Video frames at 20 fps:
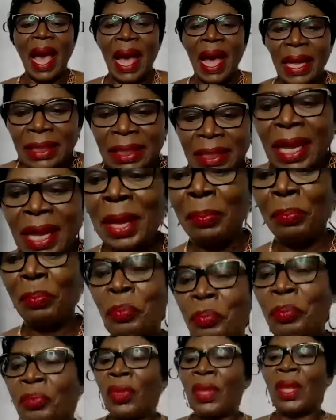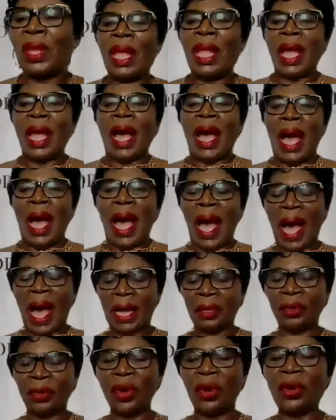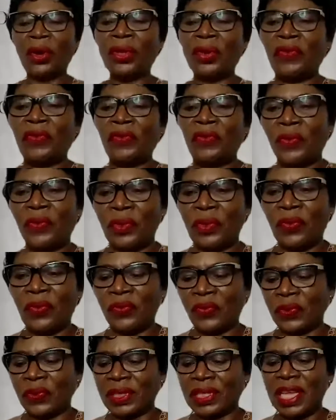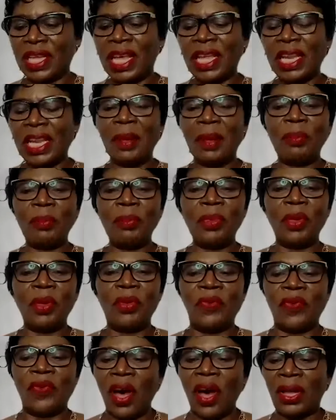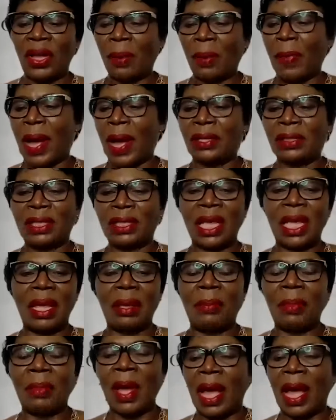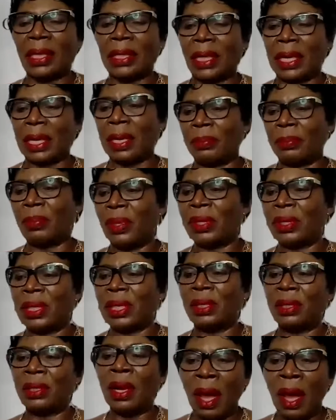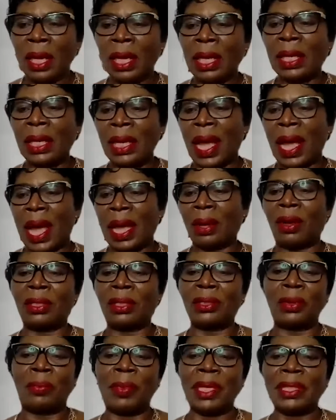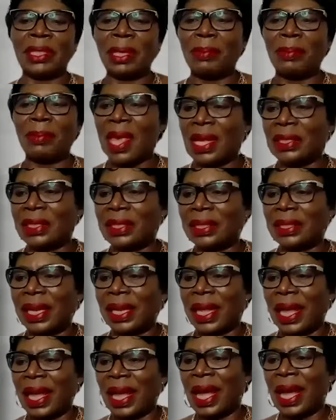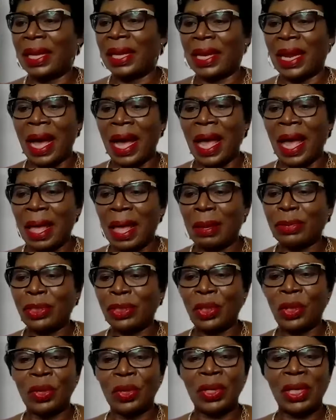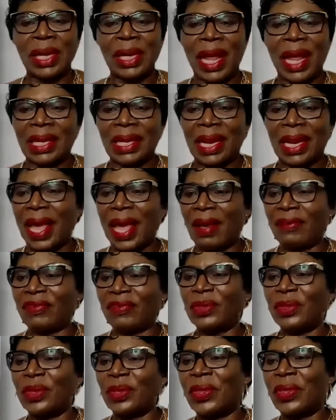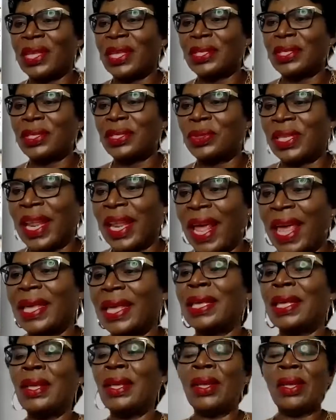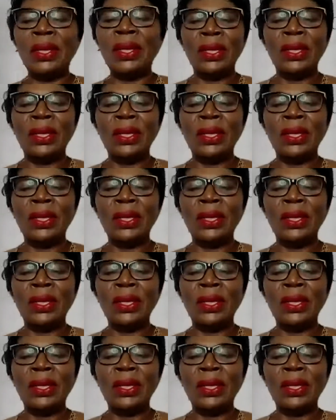And I know you've seen him, you've heard about him, and luckily I got to meet him yesterday, and I am so glad that I have to do this today.